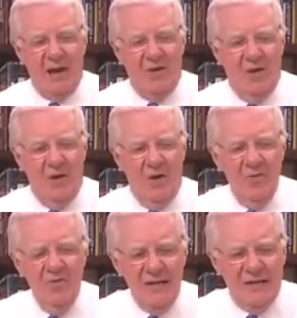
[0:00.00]
Now,
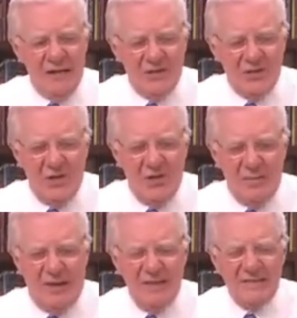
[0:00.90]
over the next
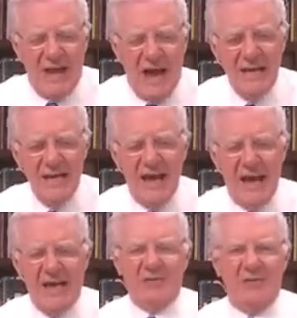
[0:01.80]
30 minutes, I'm going
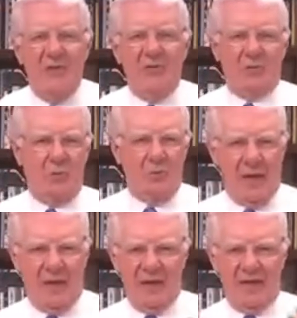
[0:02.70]
to ask you to
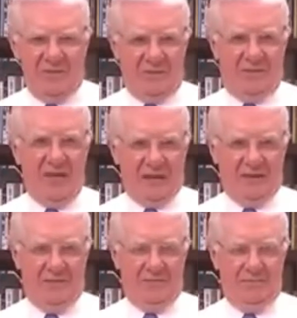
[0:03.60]
really
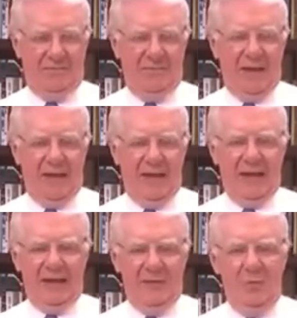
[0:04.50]
think.
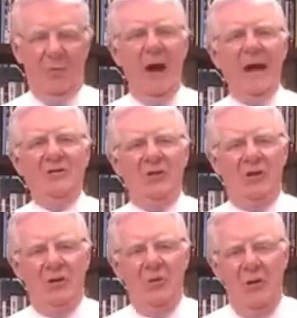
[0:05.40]
And why
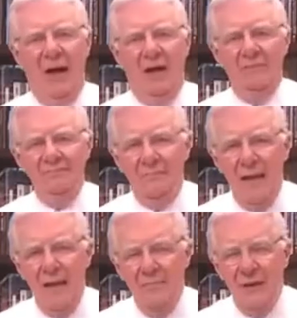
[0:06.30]
should you? Well,
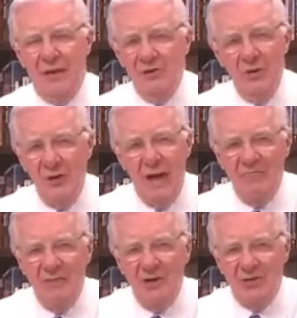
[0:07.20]
because you can
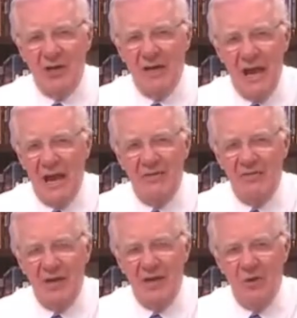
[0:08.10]
have virtually
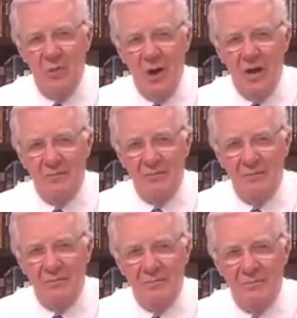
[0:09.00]
anything you want.
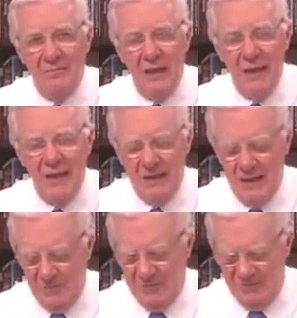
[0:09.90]

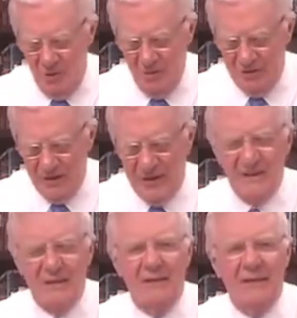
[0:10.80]
Now, before we get
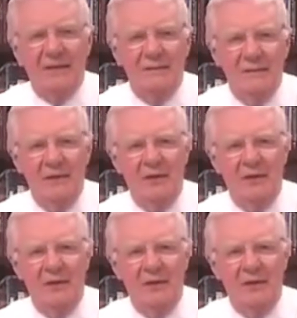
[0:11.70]
into the